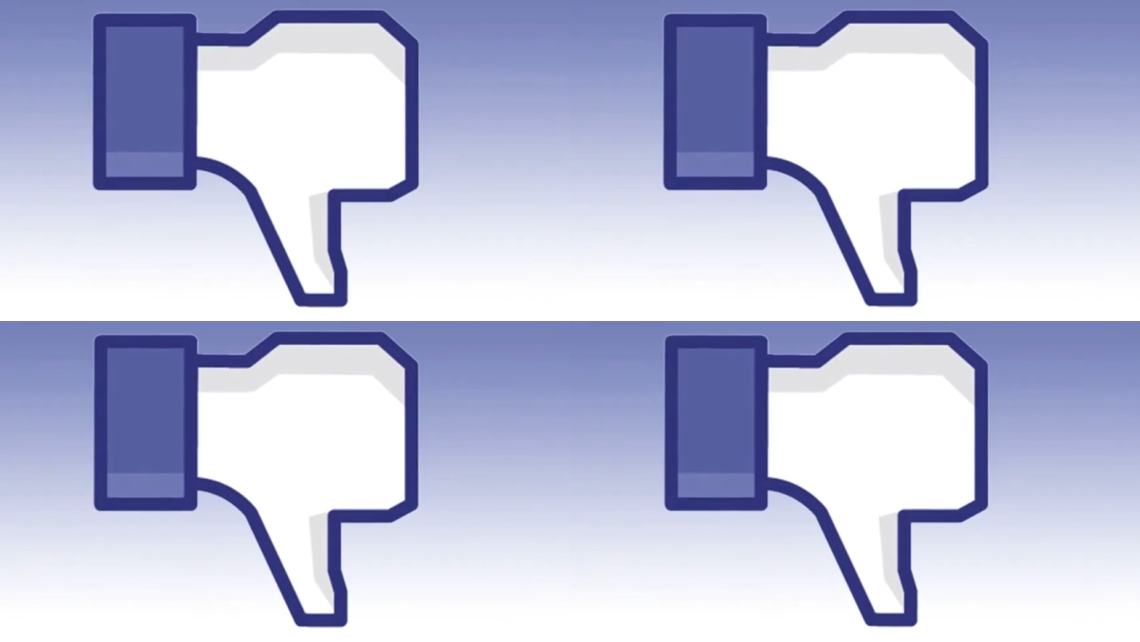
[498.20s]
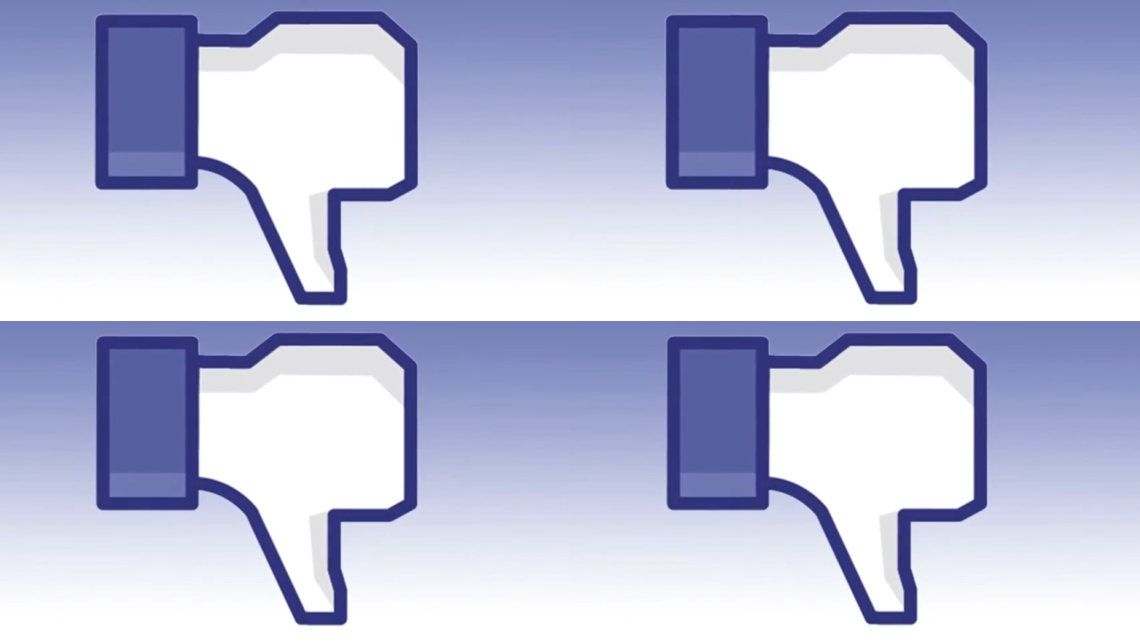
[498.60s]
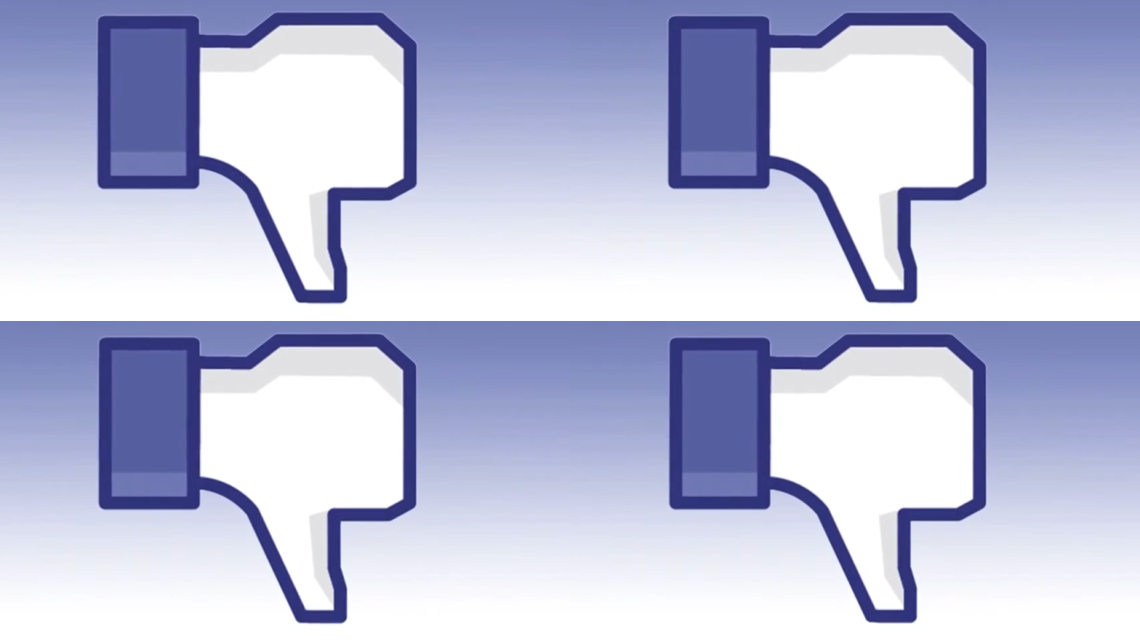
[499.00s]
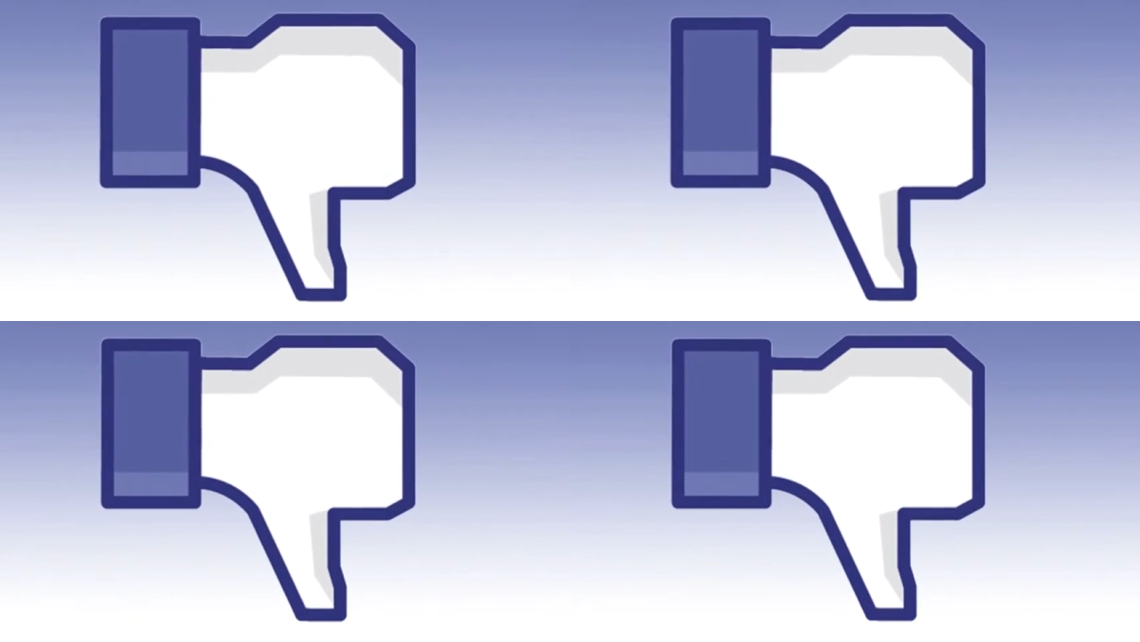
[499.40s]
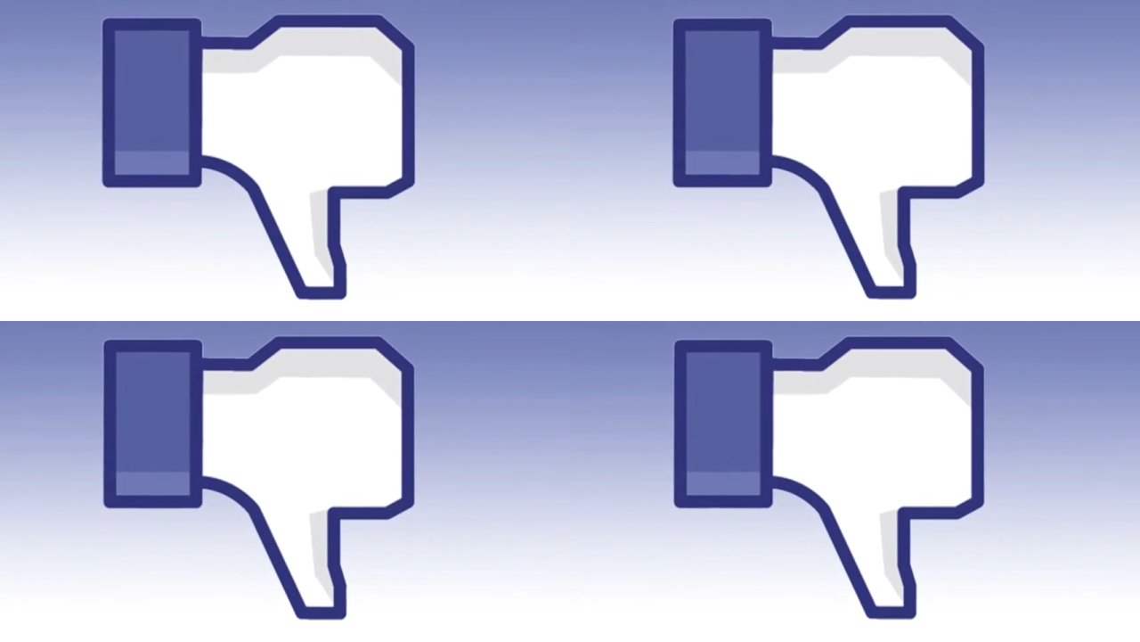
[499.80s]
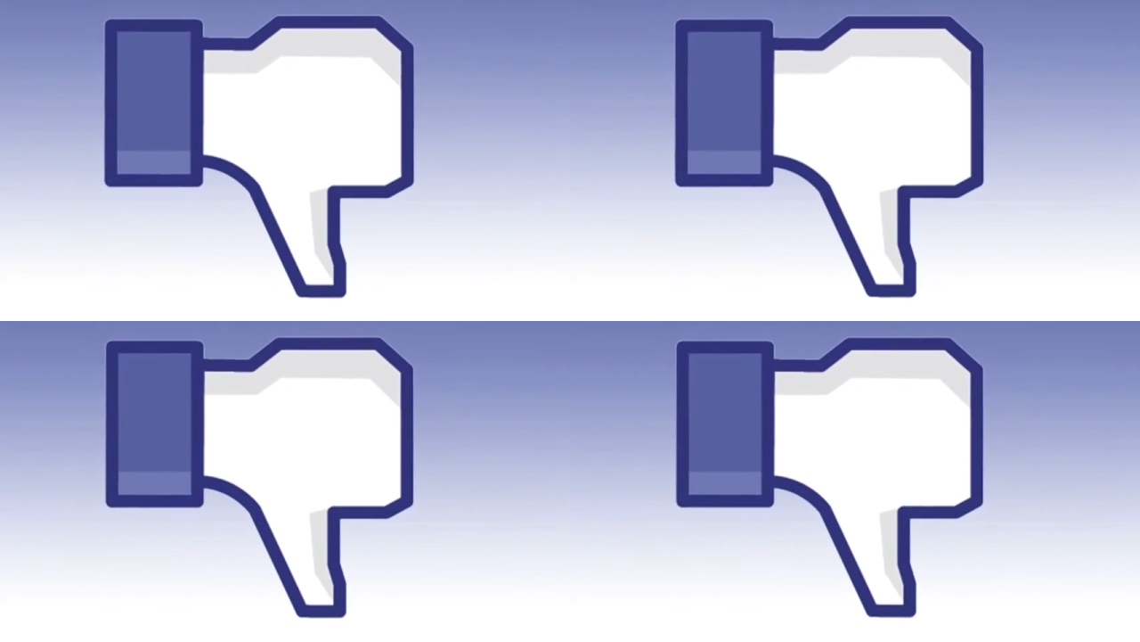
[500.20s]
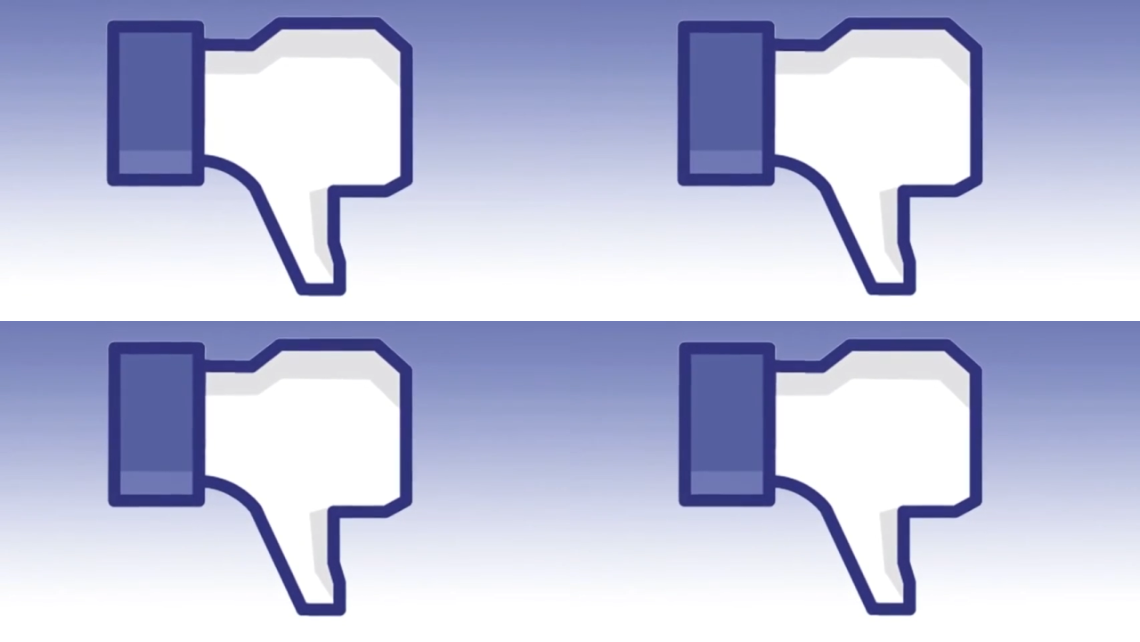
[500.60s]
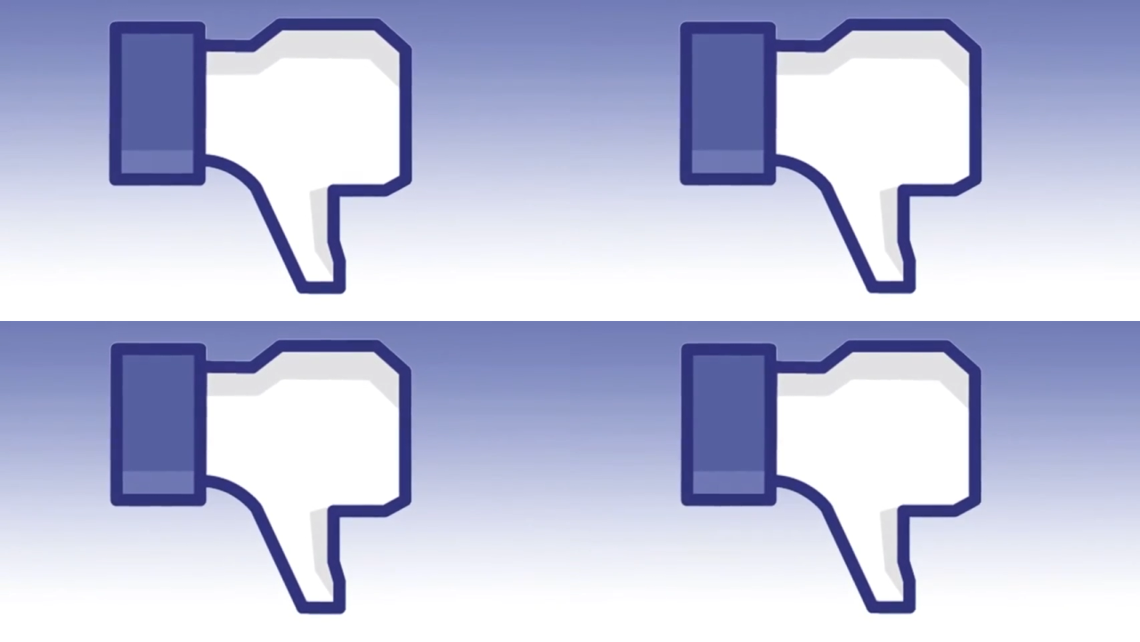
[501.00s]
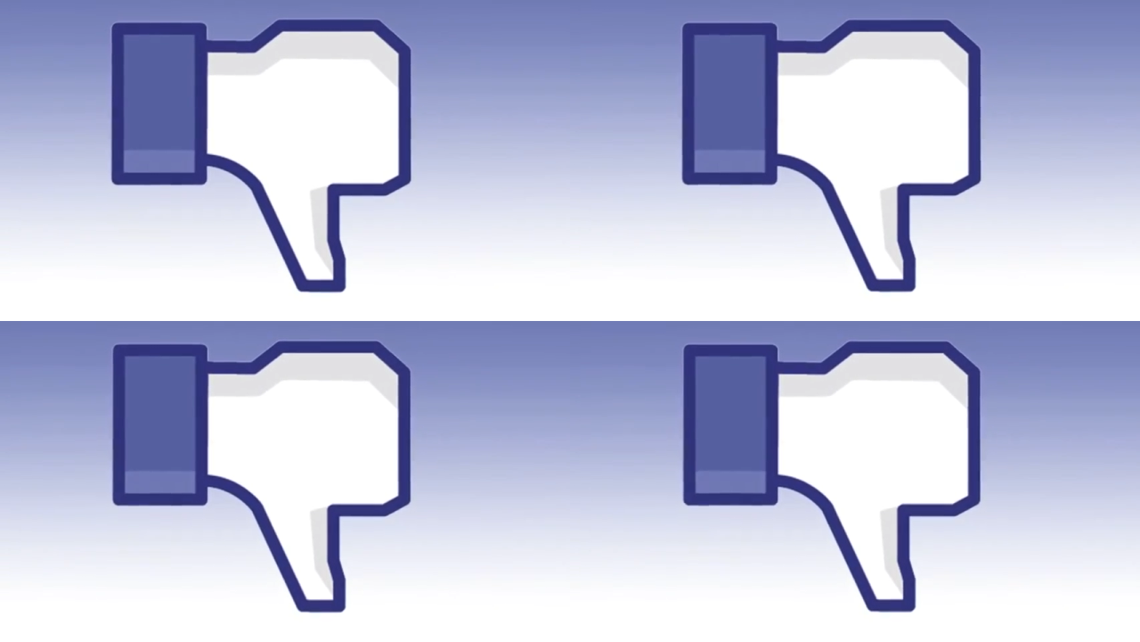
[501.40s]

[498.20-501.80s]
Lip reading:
Nobody's mouth can be seen.